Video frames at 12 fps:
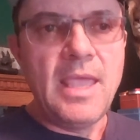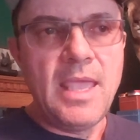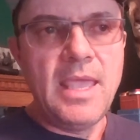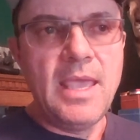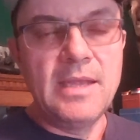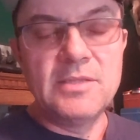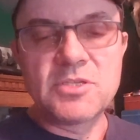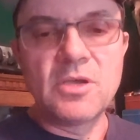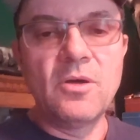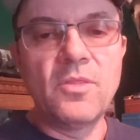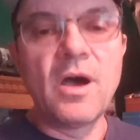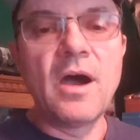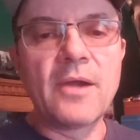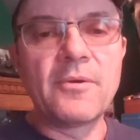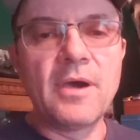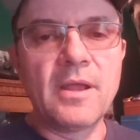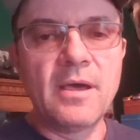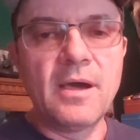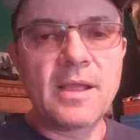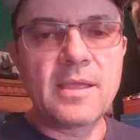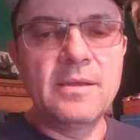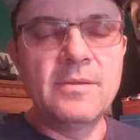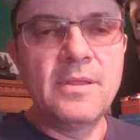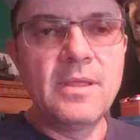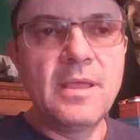and it's called the Hot Rod Hawken.